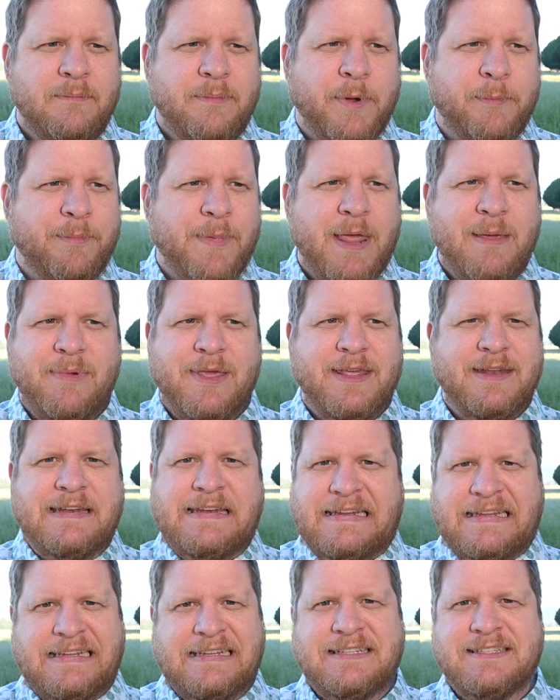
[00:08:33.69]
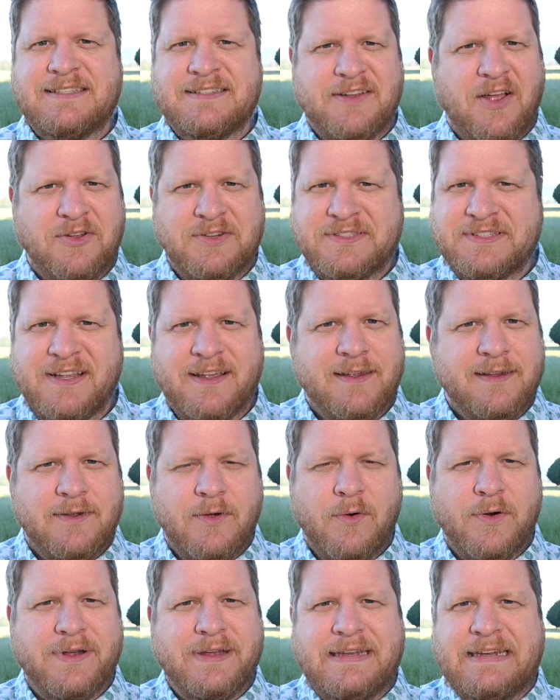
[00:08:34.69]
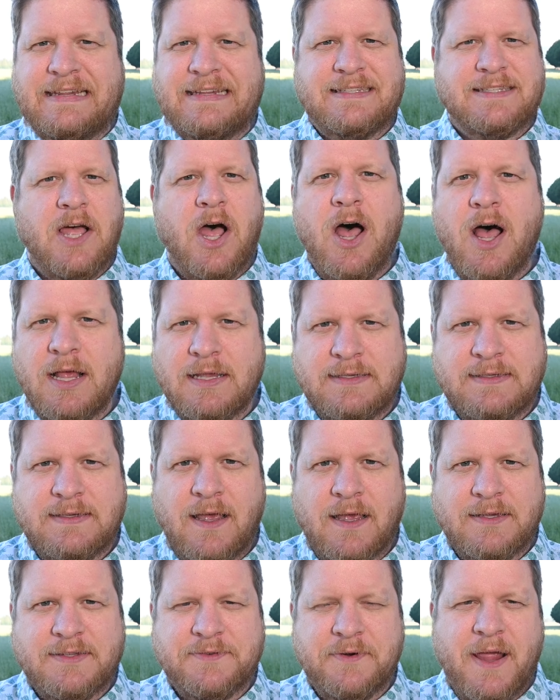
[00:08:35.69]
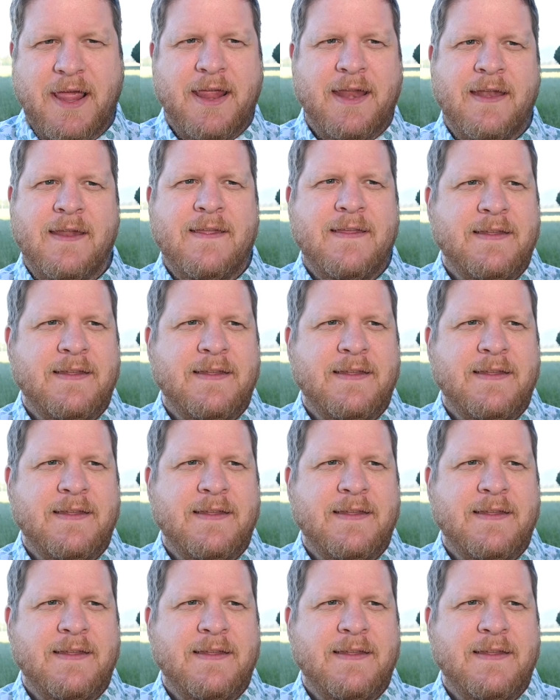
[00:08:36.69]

but maybe it needs salsa or it needs hot sauce, right?